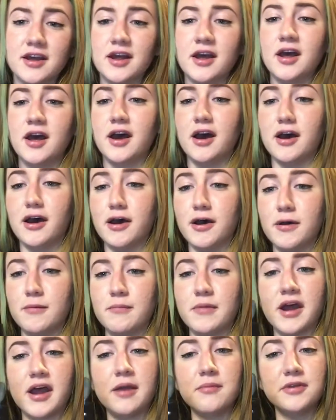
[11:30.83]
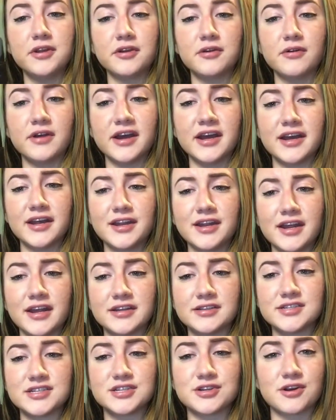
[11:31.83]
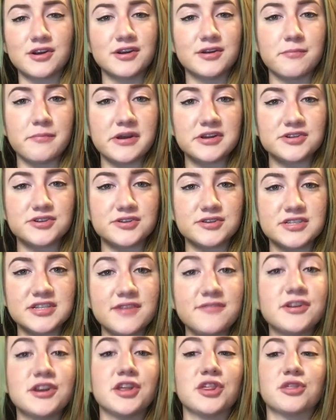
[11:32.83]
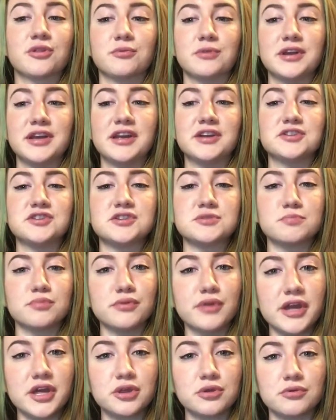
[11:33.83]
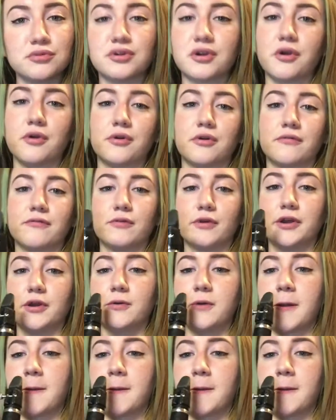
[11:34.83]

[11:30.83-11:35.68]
I'm going to go ahead and start in measure 73 and just play through the coda for you.